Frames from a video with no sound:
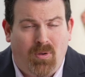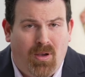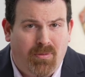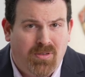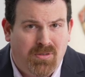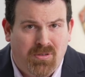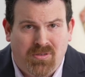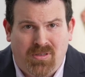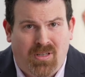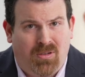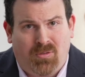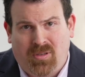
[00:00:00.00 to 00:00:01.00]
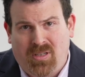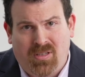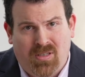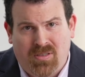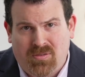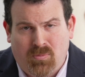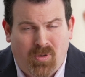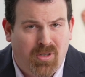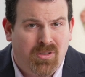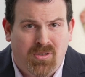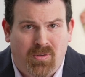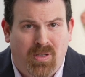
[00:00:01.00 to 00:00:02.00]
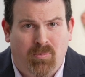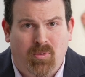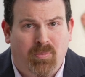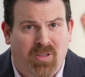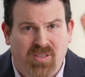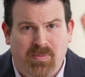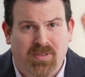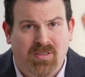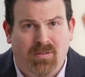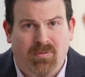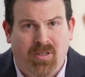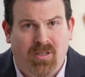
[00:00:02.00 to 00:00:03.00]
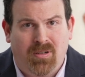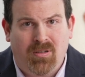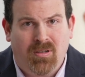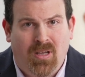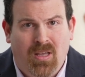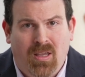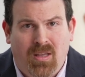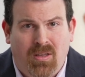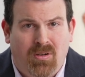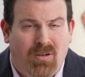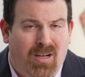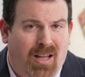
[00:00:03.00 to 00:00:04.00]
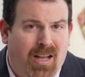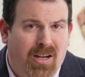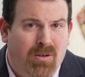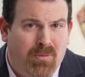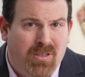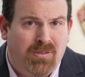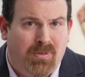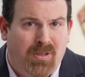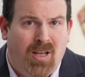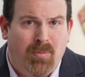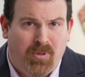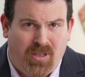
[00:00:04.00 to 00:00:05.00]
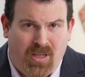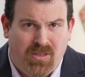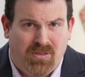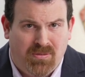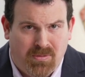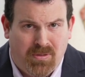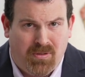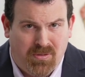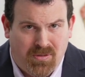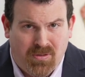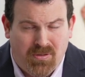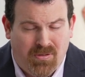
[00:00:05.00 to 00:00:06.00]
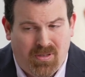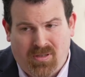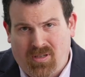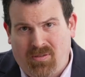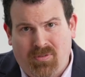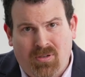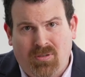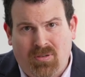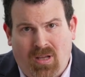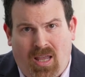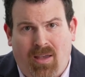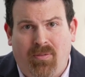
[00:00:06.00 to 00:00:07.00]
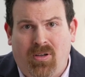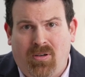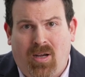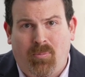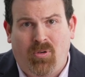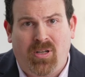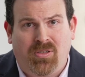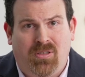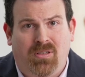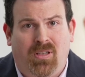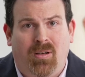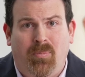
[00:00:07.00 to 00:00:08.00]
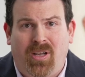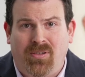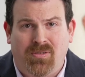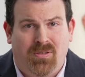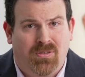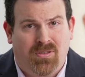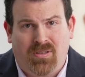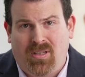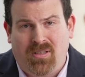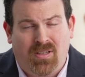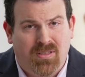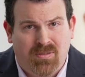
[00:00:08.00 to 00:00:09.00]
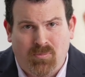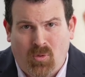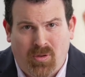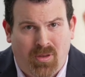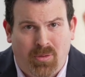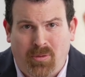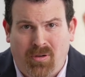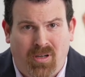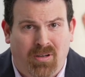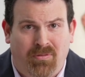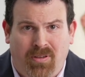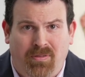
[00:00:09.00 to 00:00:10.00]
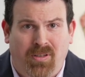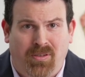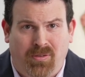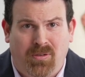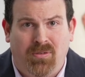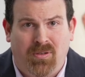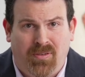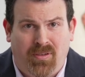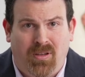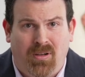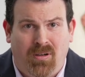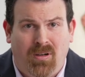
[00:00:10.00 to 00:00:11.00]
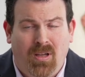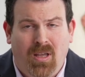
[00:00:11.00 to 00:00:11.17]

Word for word: you have a surgeon that only does one or two hip replacements every year, you're at higher risk for complications with your surgery than if you're having your operation done by a surgeon that does more than 30 to 50 surgeries a year.